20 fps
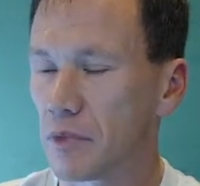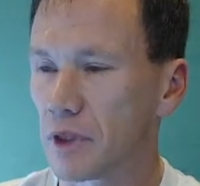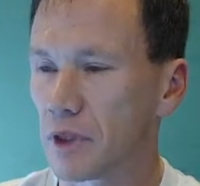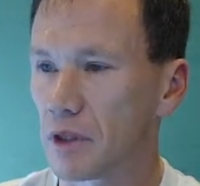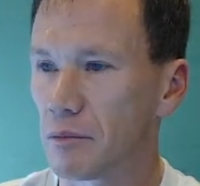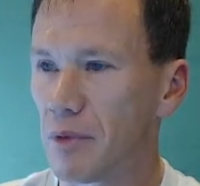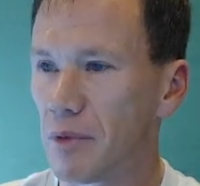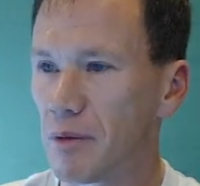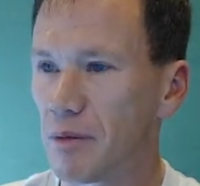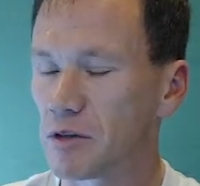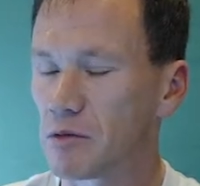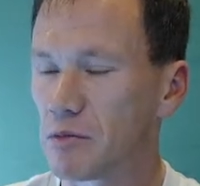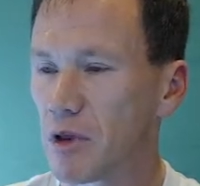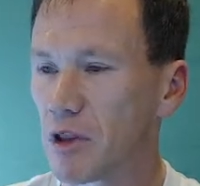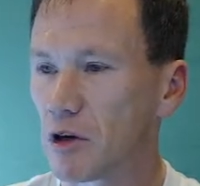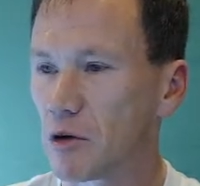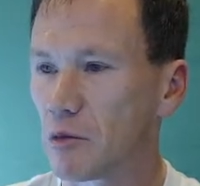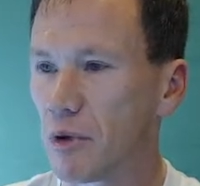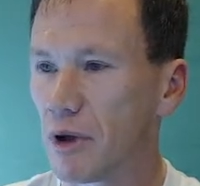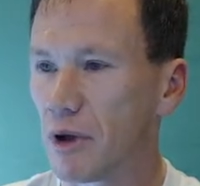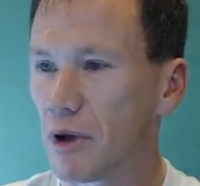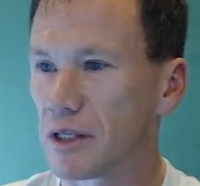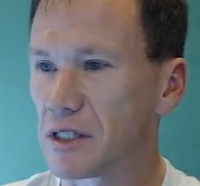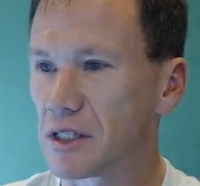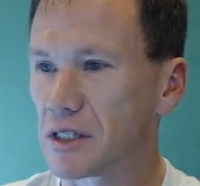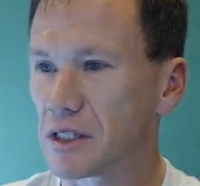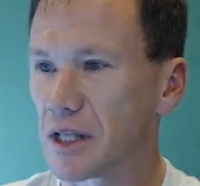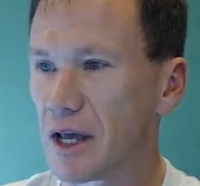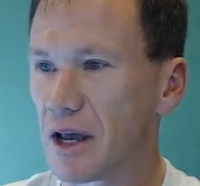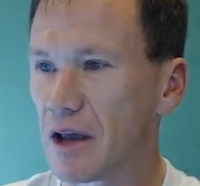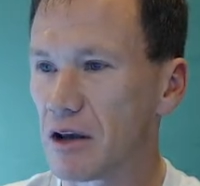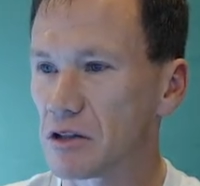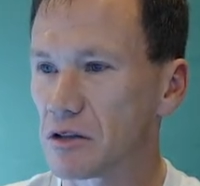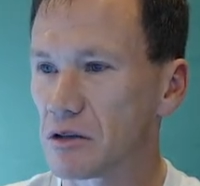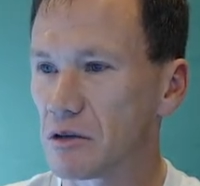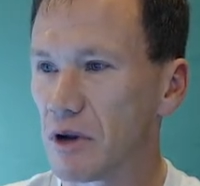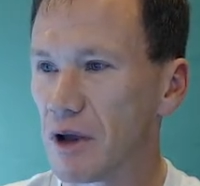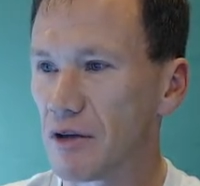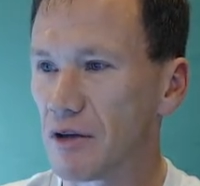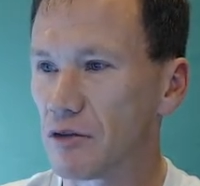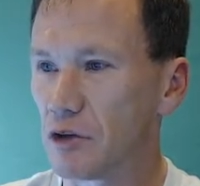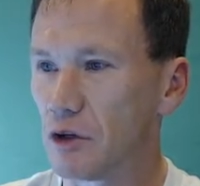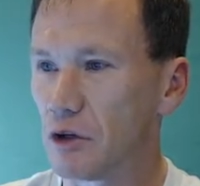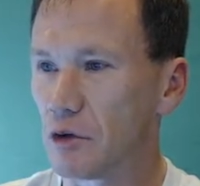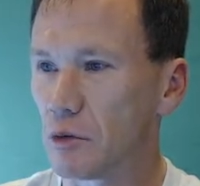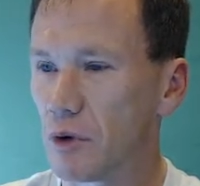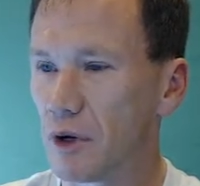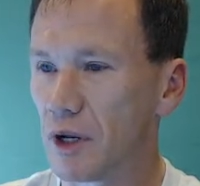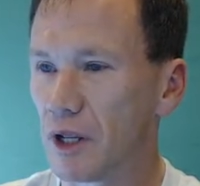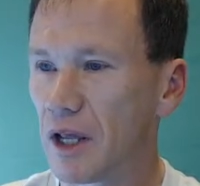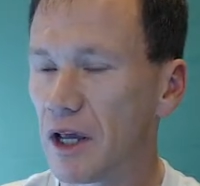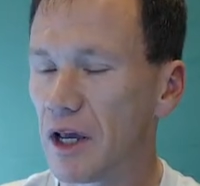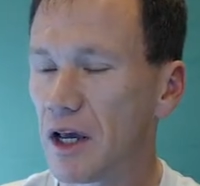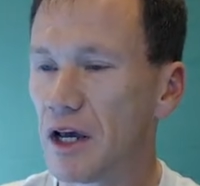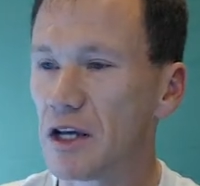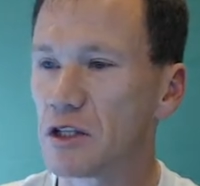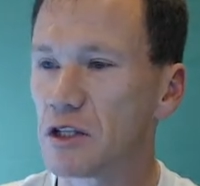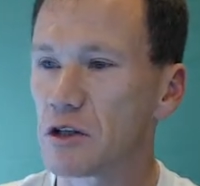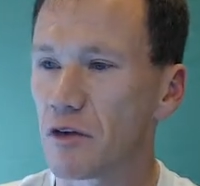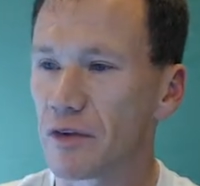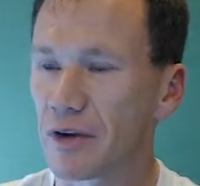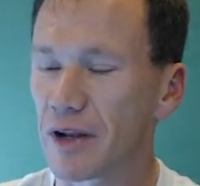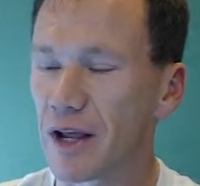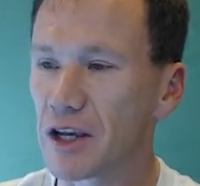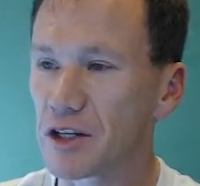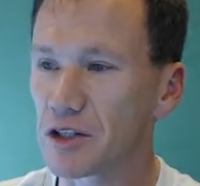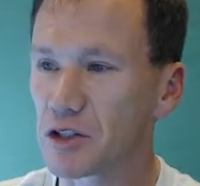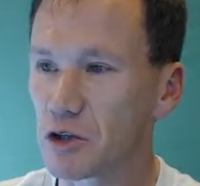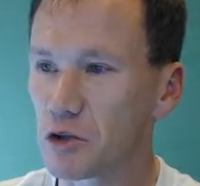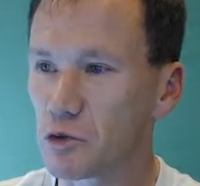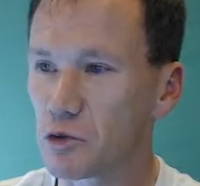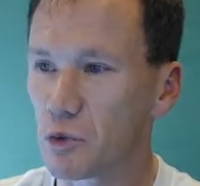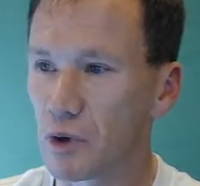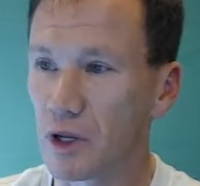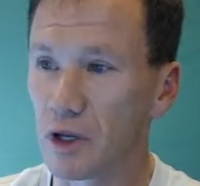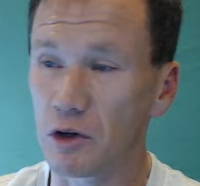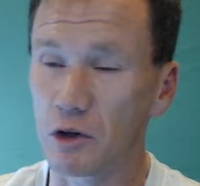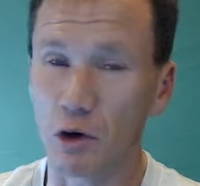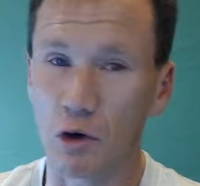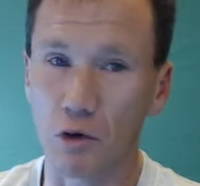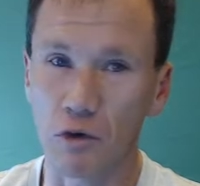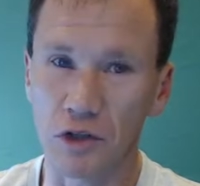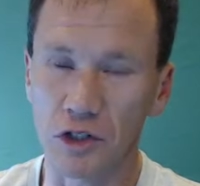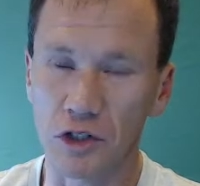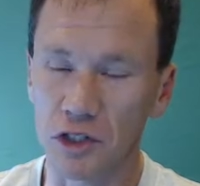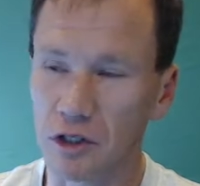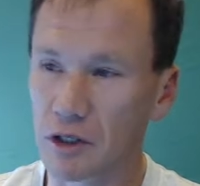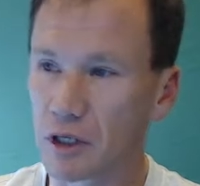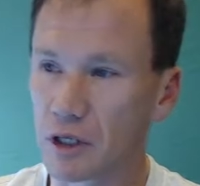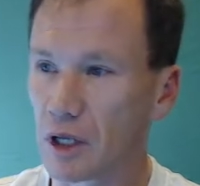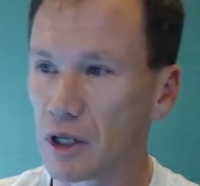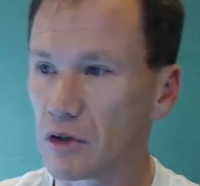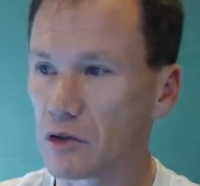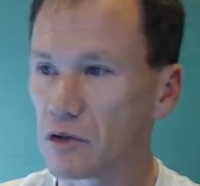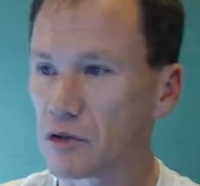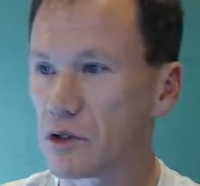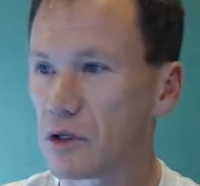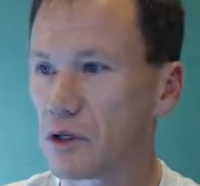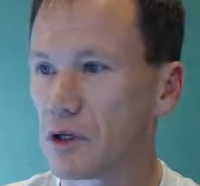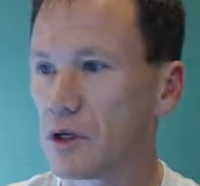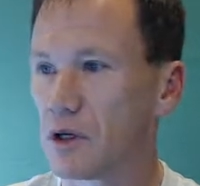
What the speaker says: Maybe some other appliances in the house that have 220. So if it has 220, you know for sure it does.